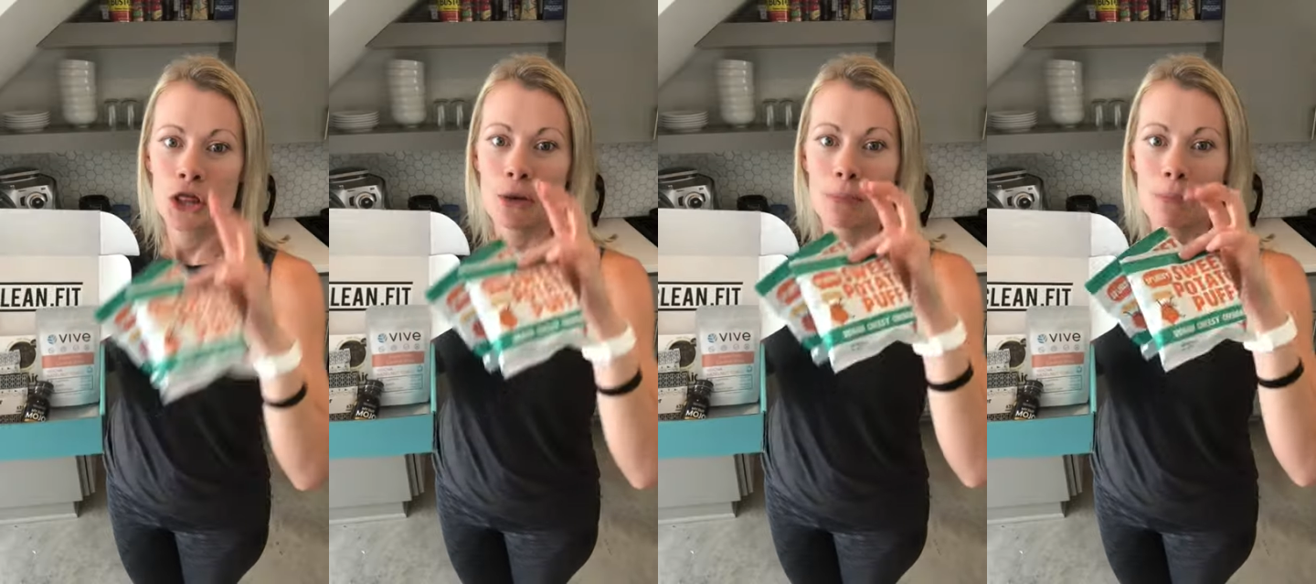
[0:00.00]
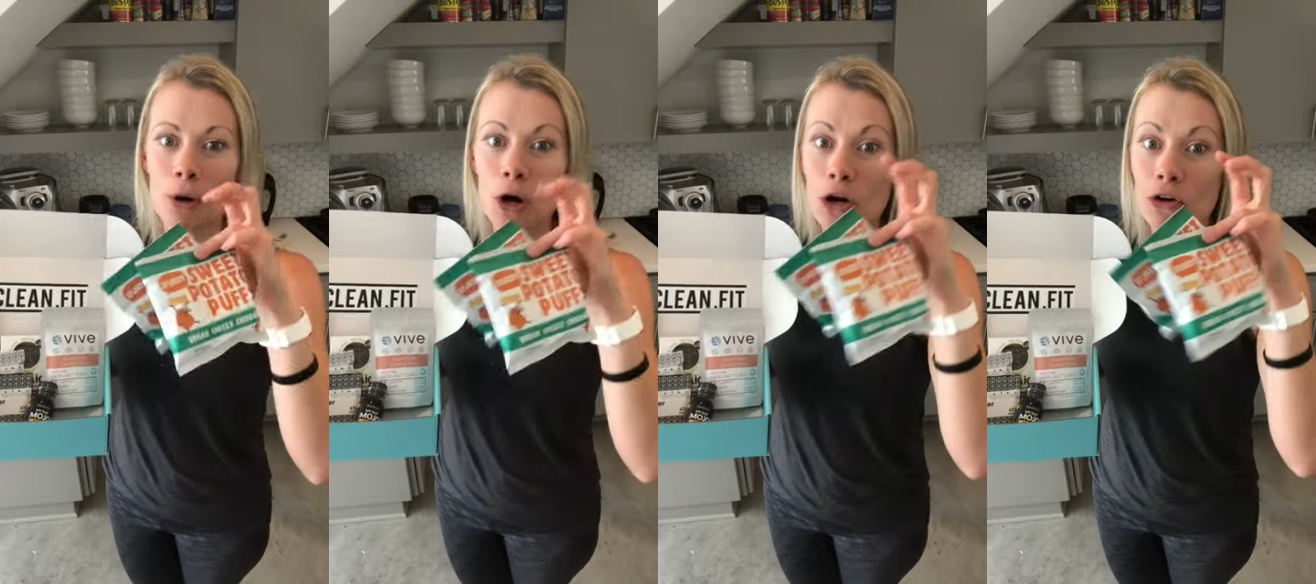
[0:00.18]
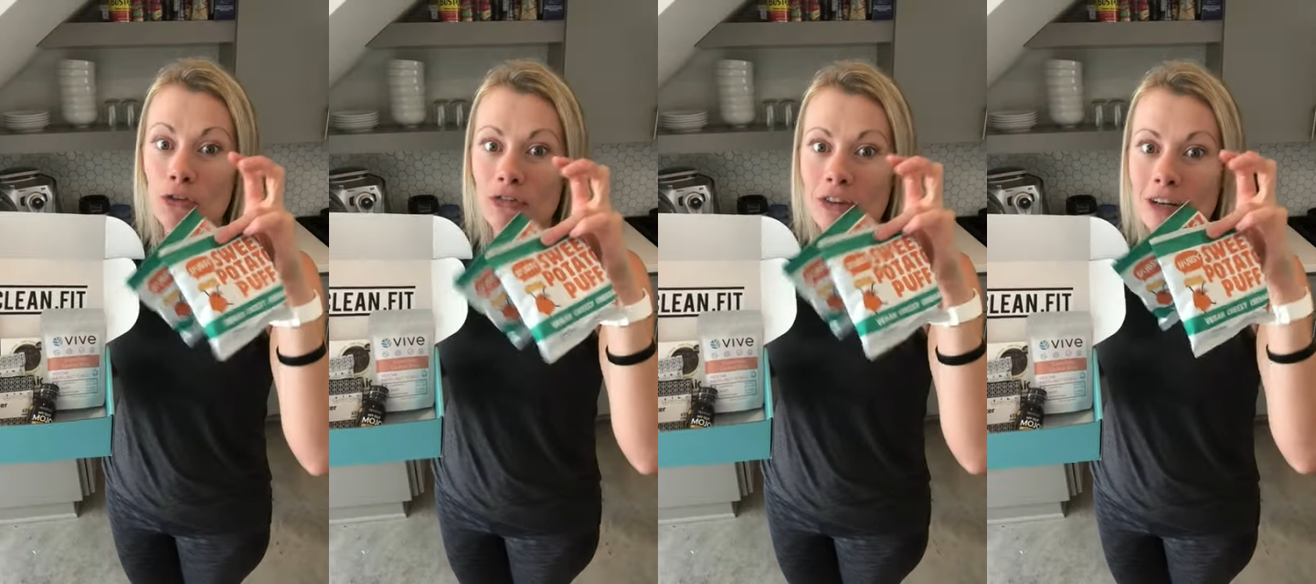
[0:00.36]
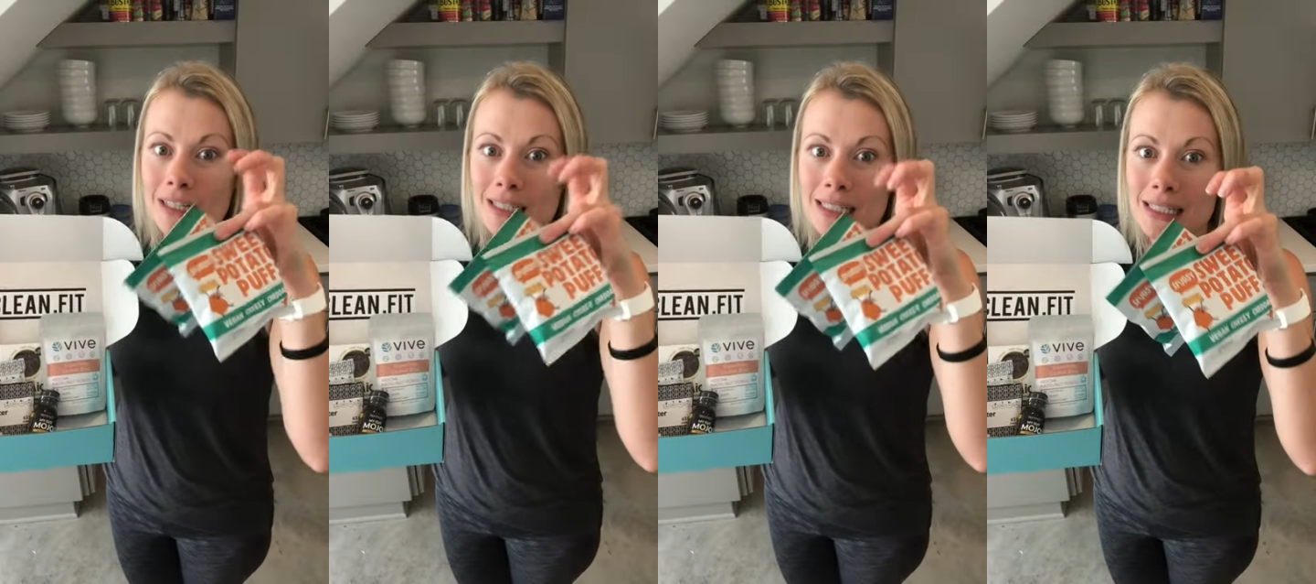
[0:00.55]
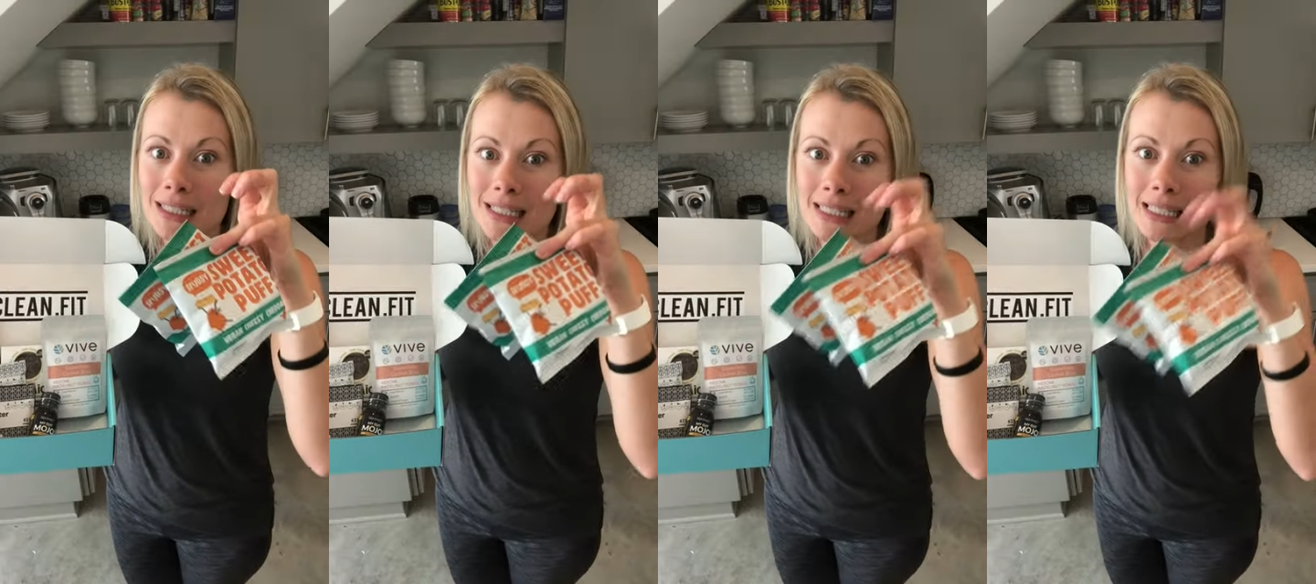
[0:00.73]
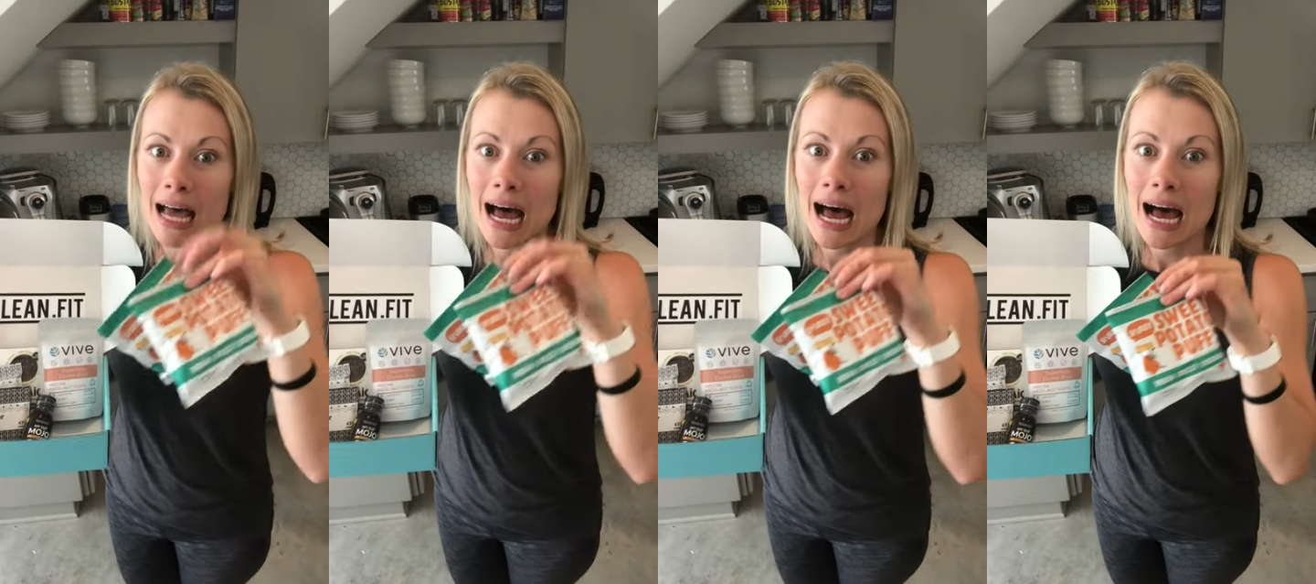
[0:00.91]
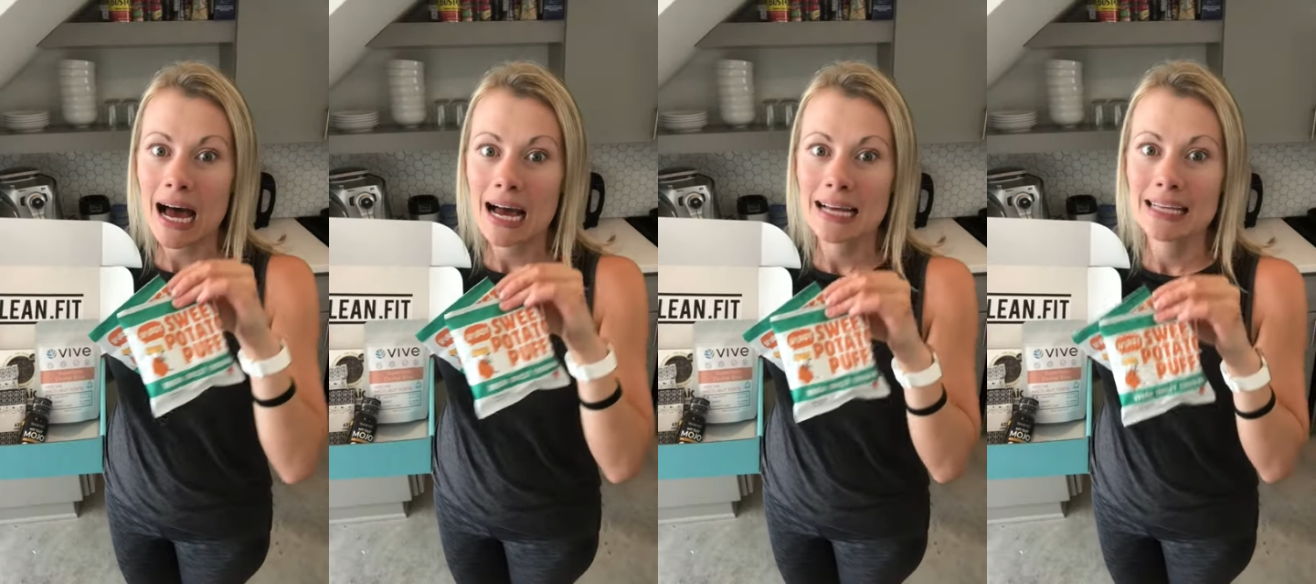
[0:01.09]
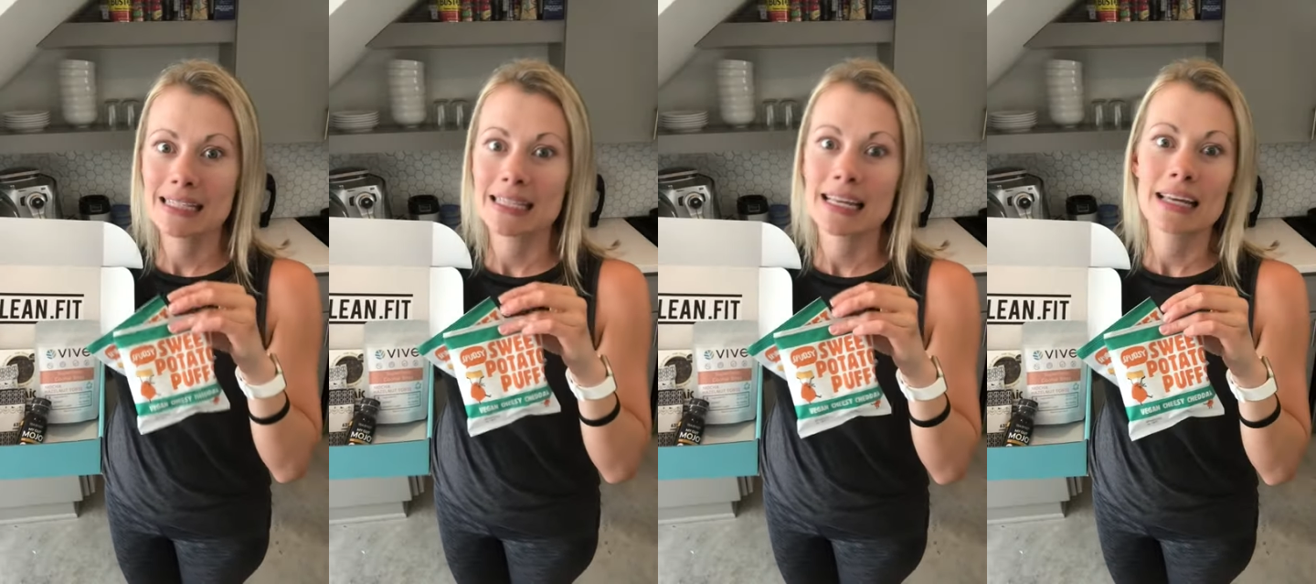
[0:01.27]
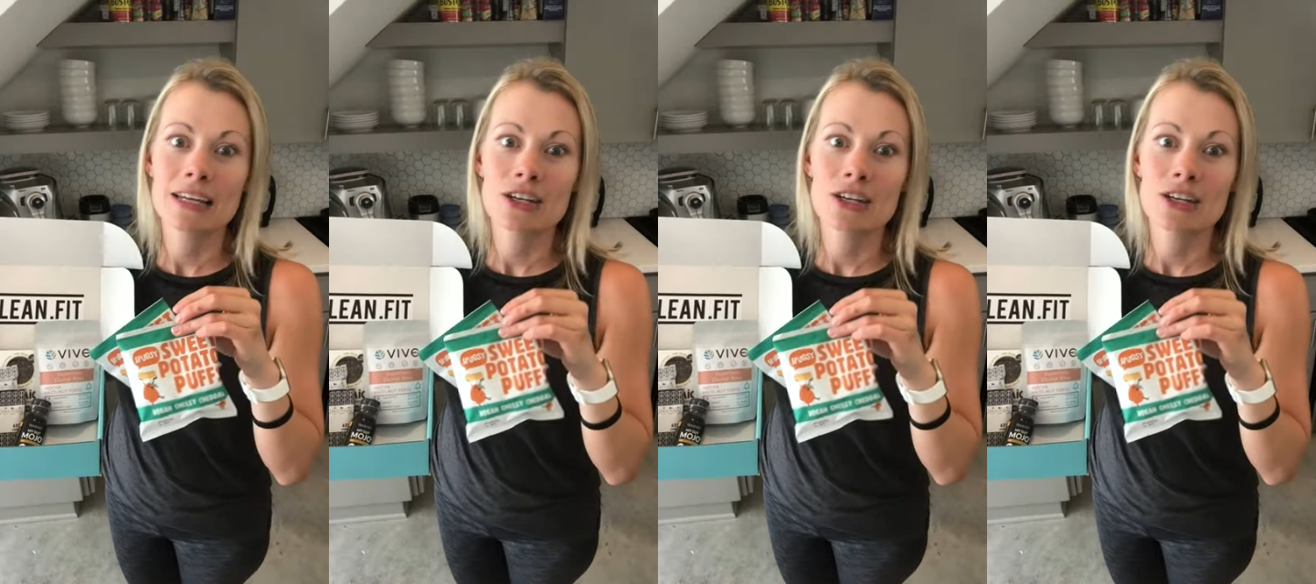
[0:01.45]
the perfect size